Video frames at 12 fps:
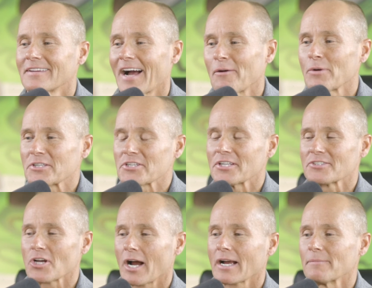I want you to
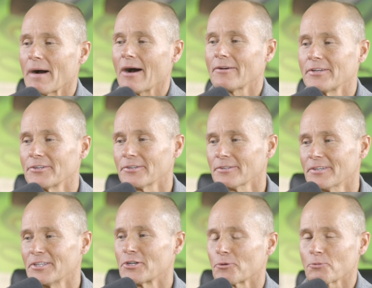talk about
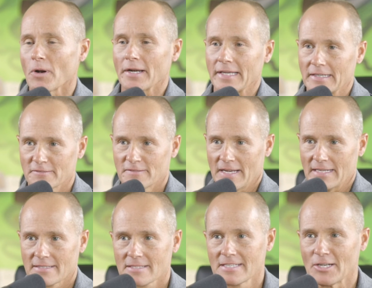your running
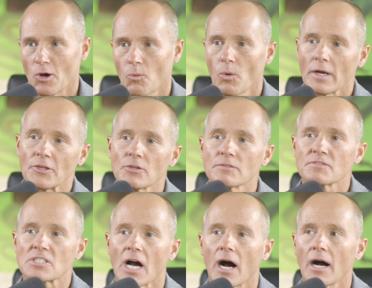events. What you've
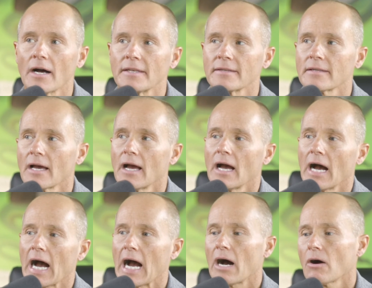done,
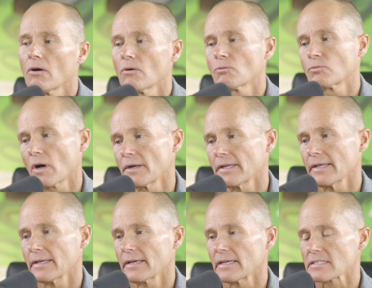how
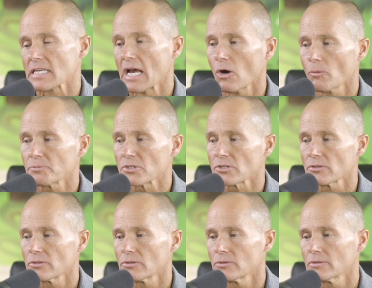running has helped
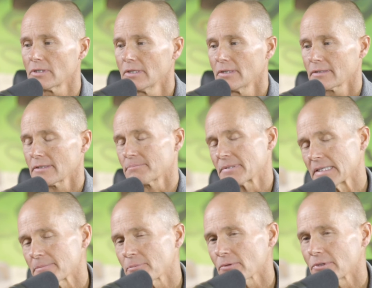you, the
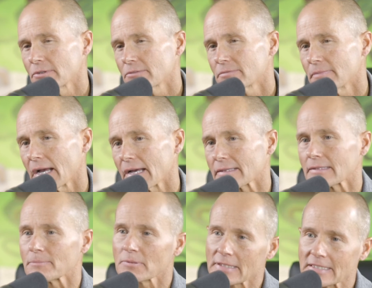people you've met,
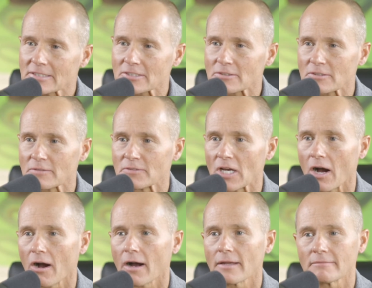the places you've
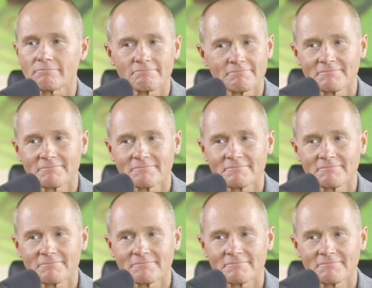gone.